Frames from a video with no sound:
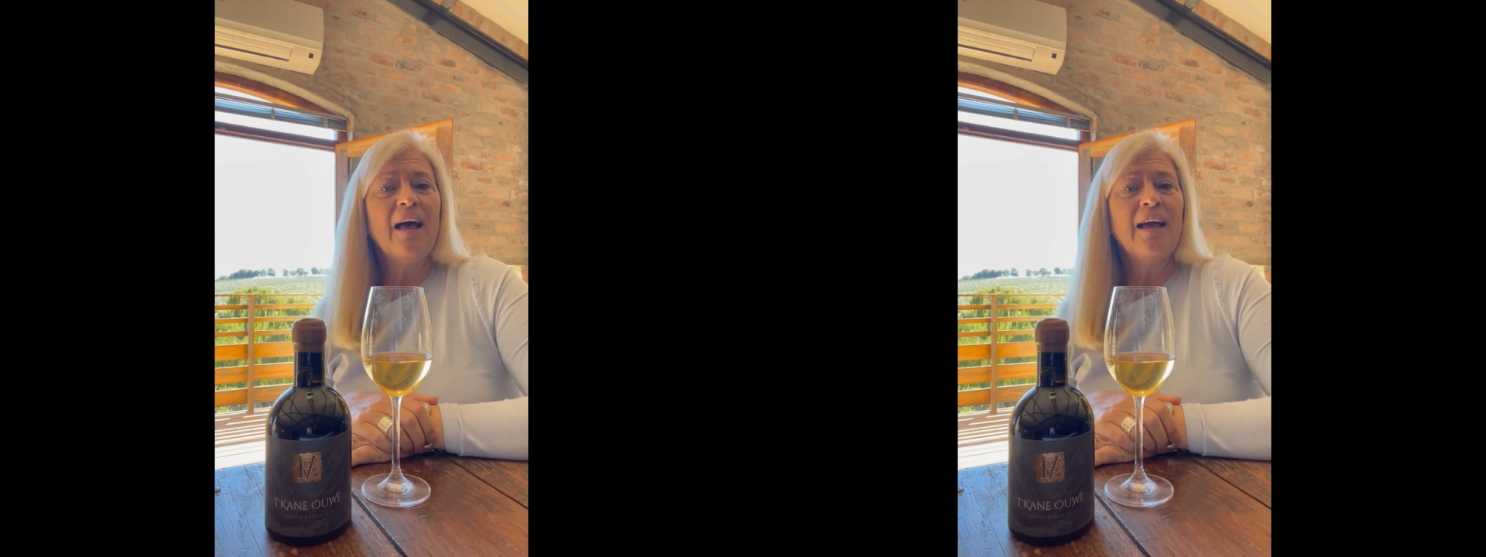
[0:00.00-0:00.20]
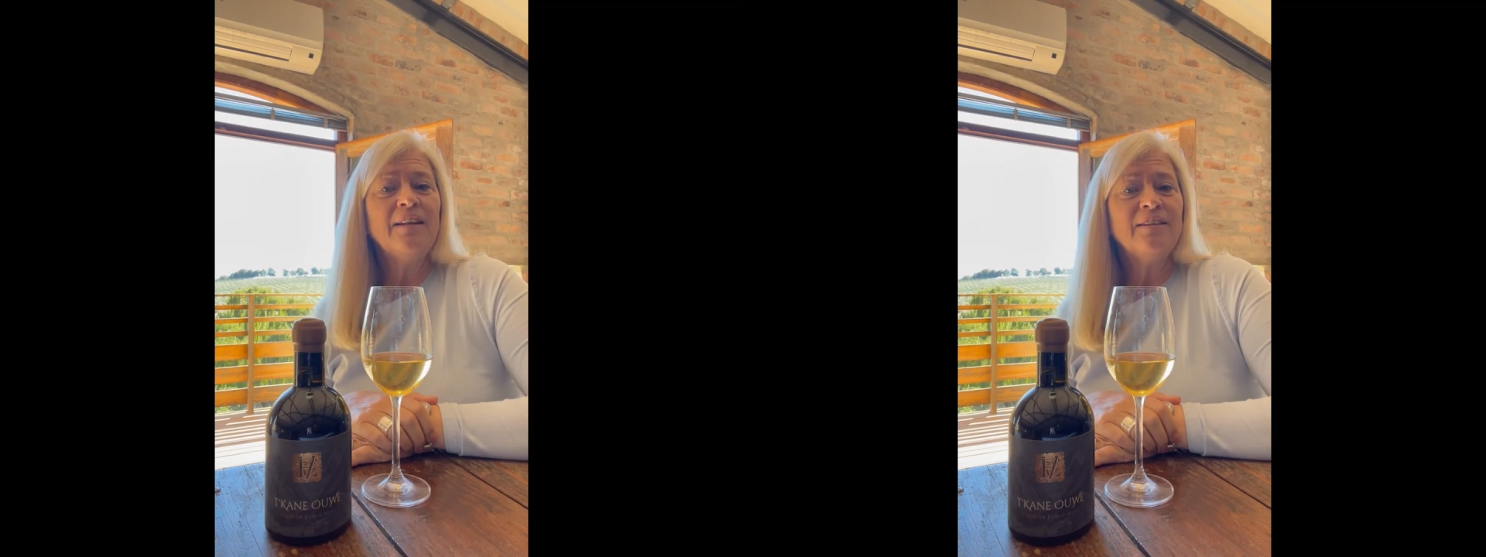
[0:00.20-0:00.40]

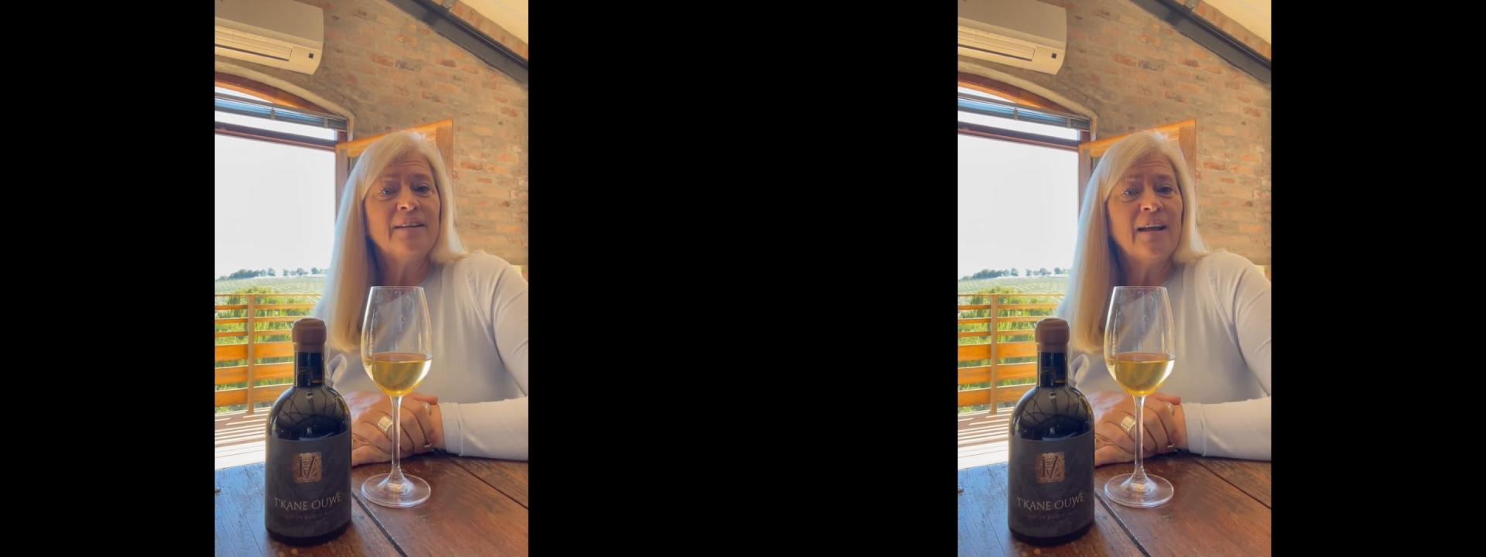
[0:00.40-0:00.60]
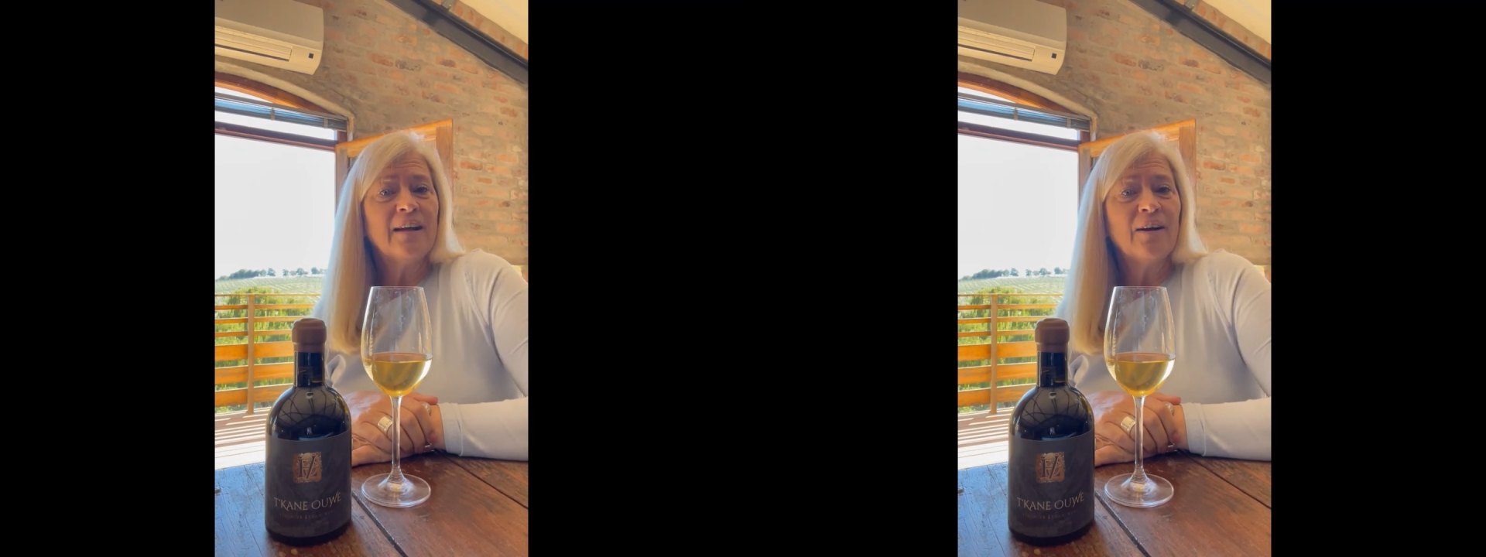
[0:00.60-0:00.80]
It
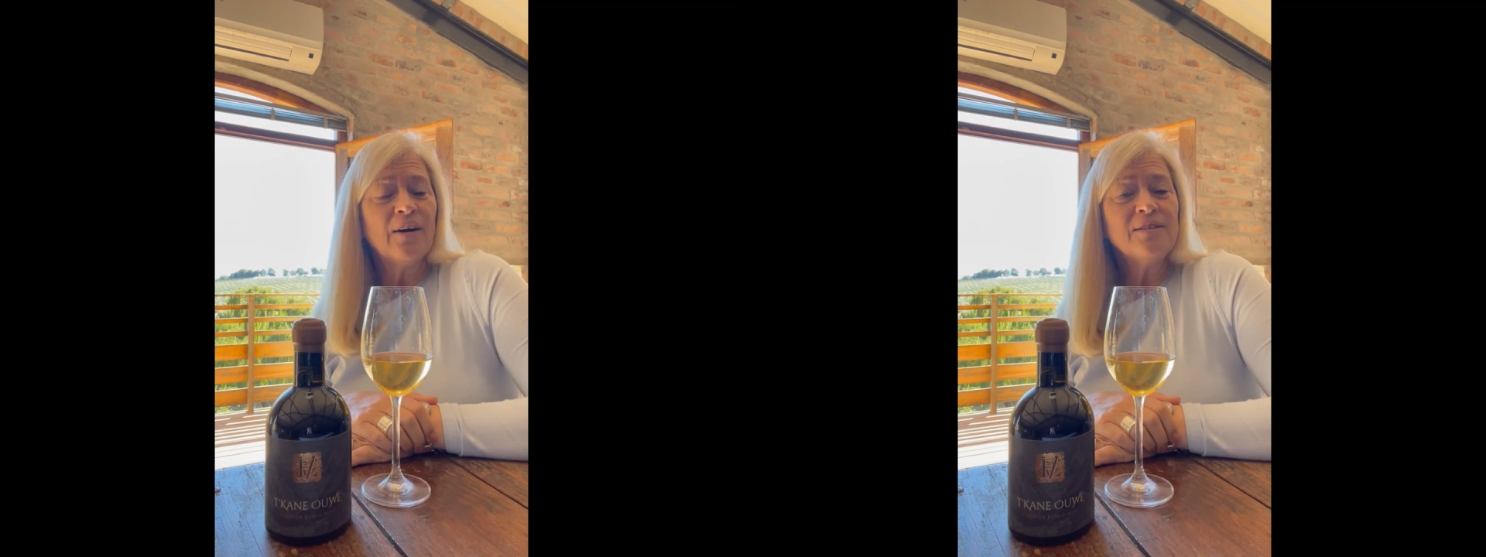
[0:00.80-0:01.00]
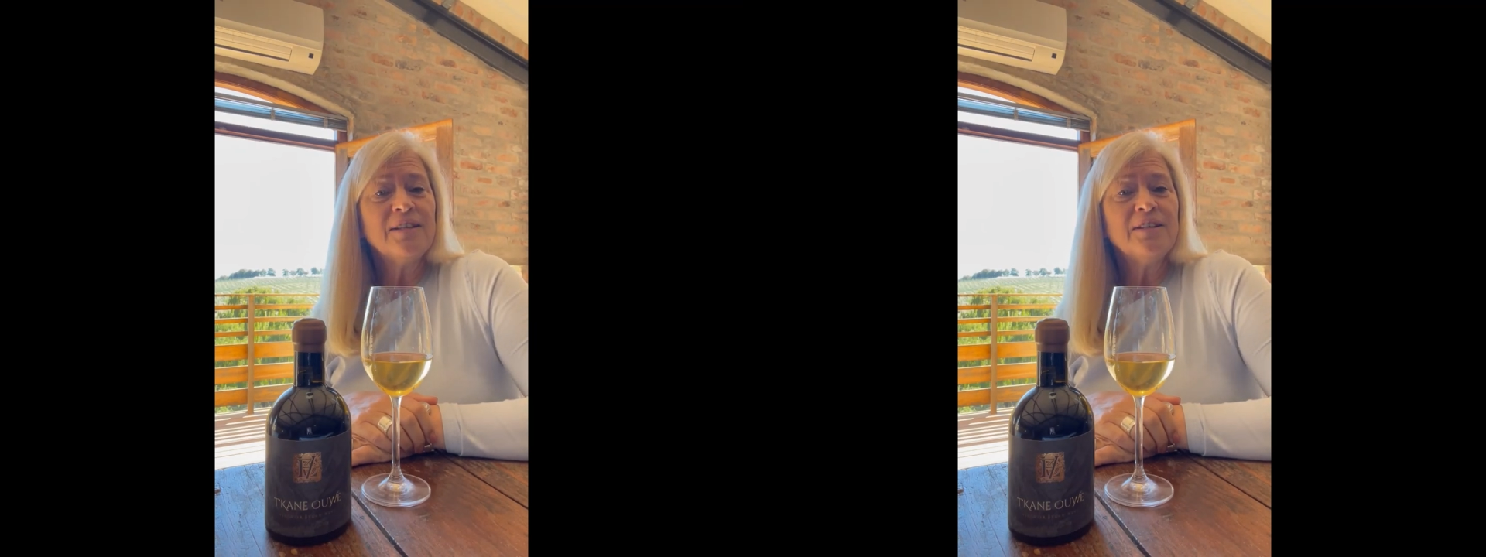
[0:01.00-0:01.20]

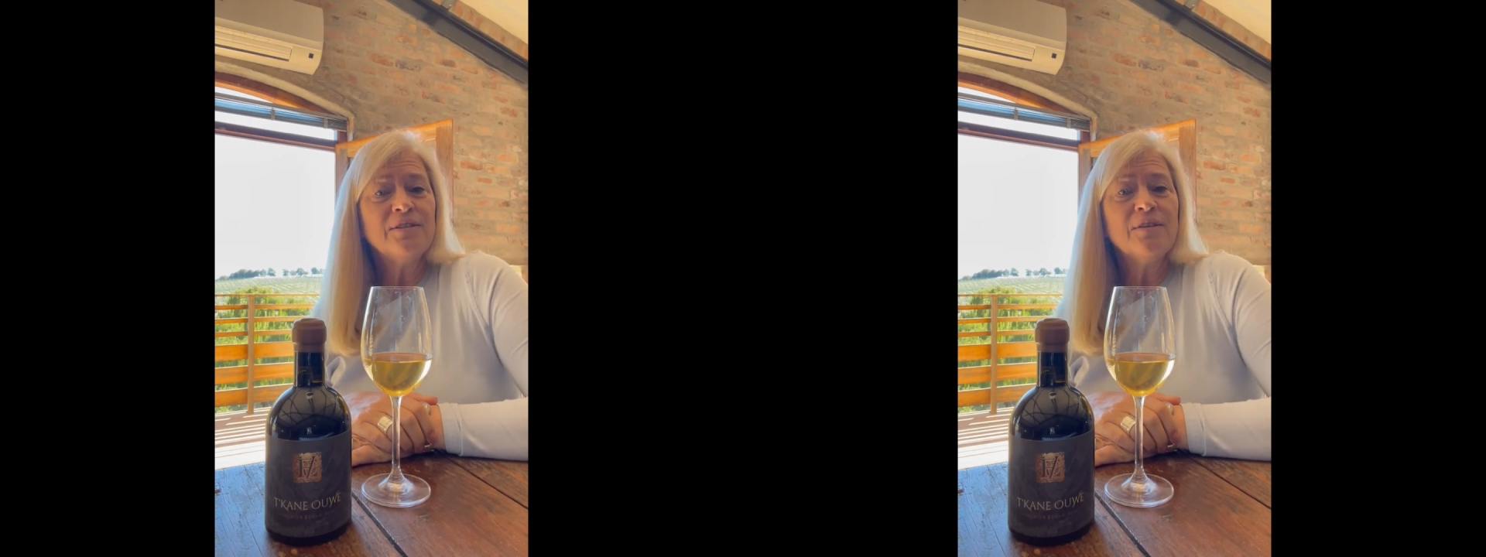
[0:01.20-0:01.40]
goes into